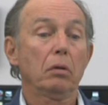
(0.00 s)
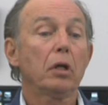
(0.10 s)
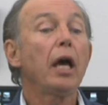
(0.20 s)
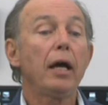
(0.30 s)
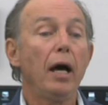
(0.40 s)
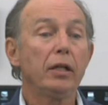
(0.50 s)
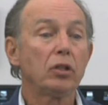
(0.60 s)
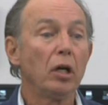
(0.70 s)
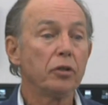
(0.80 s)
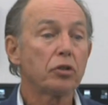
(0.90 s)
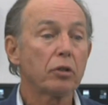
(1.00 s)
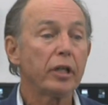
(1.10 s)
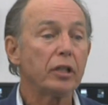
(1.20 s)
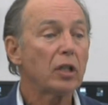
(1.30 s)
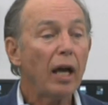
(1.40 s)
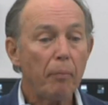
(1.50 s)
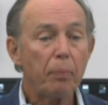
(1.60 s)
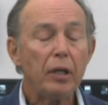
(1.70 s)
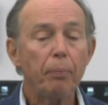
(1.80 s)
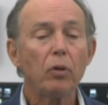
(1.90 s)
chaos on the streets.
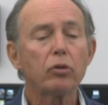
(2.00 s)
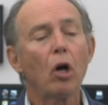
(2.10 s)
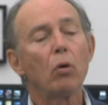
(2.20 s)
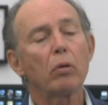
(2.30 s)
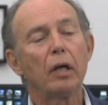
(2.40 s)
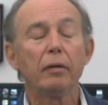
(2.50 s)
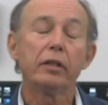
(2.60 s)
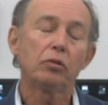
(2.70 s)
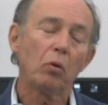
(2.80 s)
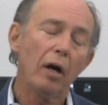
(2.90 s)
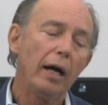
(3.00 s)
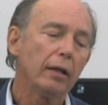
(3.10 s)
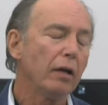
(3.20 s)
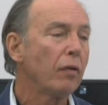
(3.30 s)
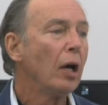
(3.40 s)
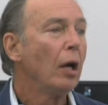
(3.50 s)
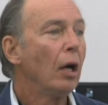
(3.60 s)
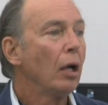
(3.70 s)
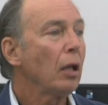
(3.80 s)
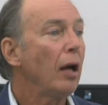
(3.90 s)
People don't, at least where I live,
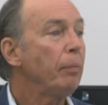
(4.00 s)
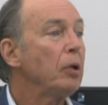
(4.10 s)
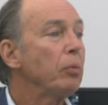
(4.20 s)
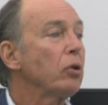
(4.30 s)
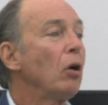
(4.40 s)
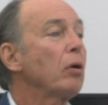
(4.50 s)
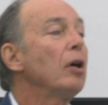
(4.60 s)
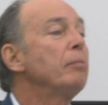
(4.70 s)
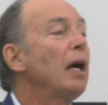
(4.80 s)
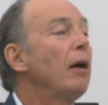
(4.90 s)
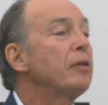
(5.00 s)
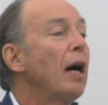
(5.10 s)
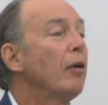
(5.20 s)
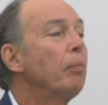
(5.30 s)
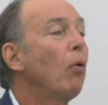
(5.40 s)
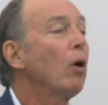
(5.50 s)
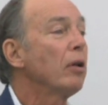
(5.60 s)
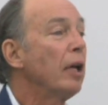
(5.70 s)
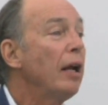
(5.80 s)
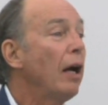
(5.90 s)
a lot of people don't come downtown to
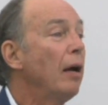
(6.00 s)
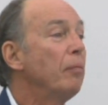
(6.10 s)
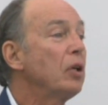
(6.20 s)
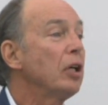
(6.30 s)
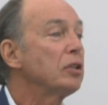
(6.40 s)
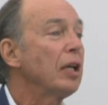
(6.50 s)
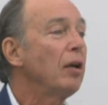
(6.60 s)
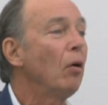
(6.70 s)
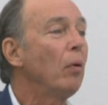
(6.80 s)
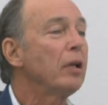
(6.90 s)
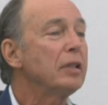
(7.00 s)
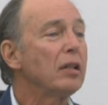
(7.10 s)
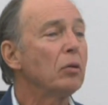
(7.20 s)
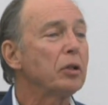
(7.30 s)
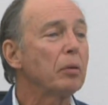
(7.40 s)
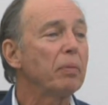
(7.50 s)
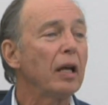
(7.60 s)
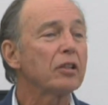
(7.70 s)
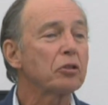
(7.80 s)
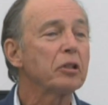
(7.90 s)
Portland because they don't want to deal with the
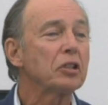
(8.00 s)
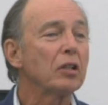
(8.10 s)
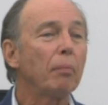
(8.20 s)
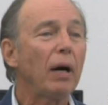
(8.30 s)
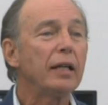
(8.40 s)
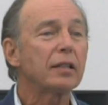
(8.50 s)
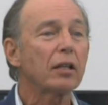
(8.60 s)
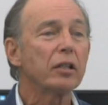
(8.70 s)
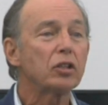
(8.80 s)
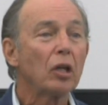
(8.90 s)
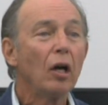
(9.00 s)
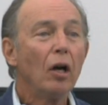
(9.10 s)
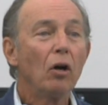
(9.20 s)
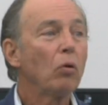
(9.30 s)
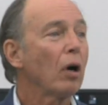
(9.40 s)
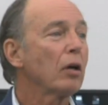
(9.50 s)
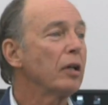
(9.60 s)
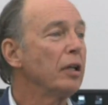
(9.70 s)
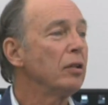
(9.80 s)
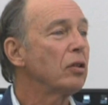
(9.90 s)
pedestrians and the bicyclists who are
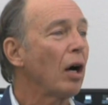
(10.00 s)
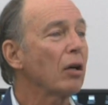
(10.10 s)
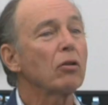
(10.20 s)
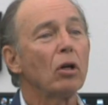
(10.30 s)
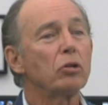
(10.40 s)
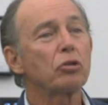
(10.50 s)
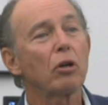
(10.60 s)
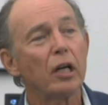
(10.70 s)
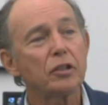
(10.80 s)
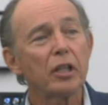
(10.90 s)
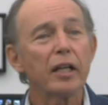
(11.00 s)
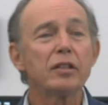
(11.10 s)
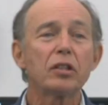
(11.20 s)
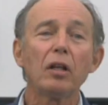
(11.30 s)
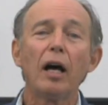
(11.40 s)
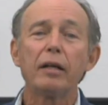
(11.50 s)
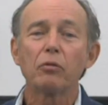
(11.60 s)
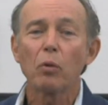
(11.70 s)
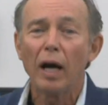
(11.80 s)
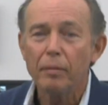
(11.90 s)
in dark clothes, crossing against the light,
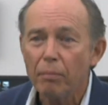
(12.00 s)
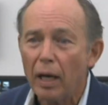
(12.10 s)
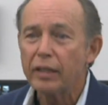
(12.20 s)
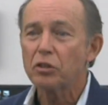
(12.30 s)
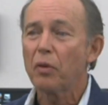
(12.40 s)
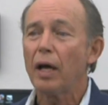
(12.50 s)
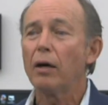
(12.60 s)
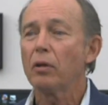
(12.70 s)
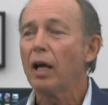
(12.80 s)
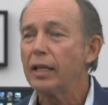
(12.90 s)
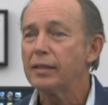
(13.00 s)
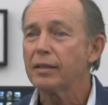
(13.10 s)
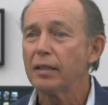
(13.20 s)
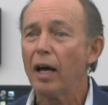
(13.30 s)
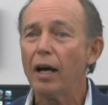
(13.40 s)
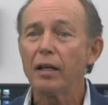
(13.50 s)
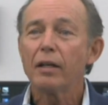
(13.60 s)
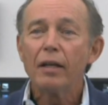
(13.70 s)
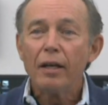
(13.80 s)
riding bikes without lights at night.